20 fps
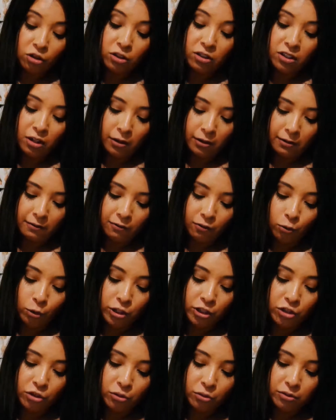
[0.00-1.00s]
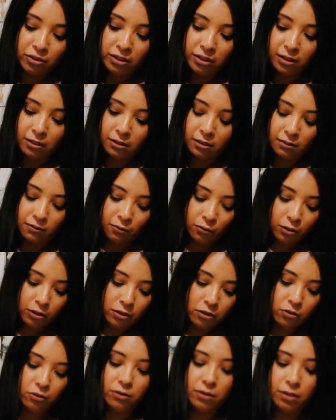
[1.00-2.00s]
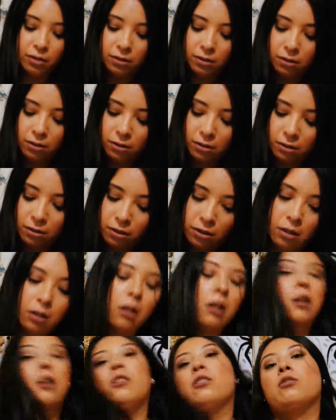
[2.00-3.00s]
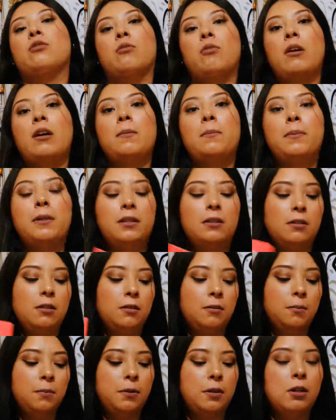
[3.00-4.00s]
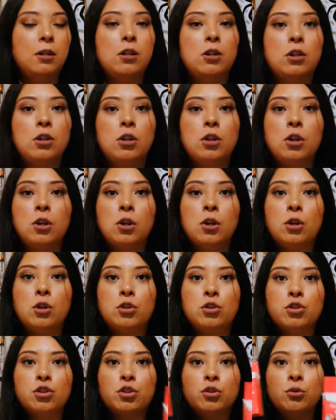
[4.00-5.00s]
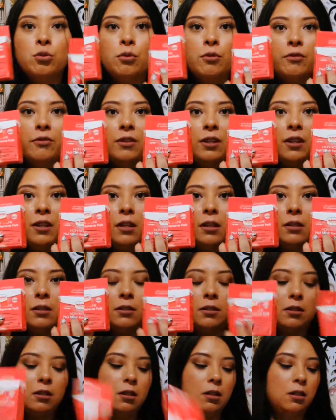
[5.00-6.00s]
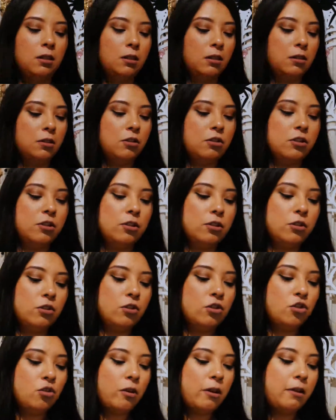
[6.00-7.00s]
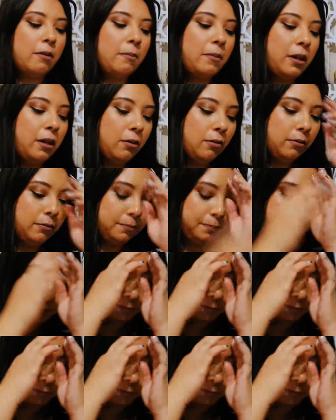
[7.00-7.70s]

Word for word: sorry, 42 cents, 42 cents. So I picked up two of these to try them out.